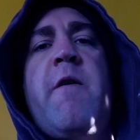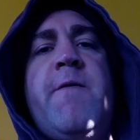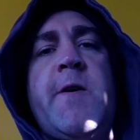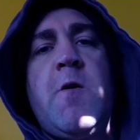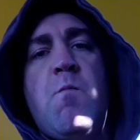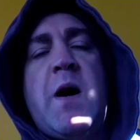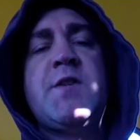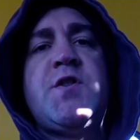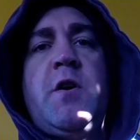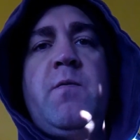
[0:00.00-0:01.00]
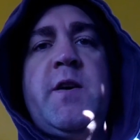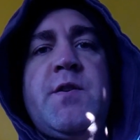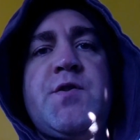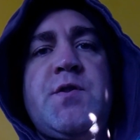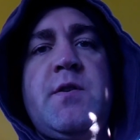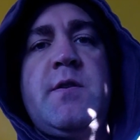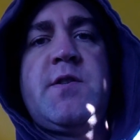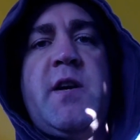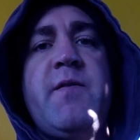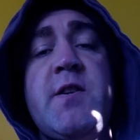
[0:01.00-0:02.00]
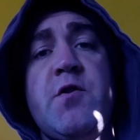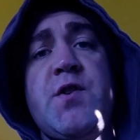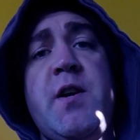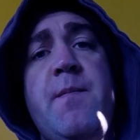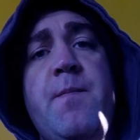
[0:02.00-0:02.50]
off and come back to you on this, see if it does it.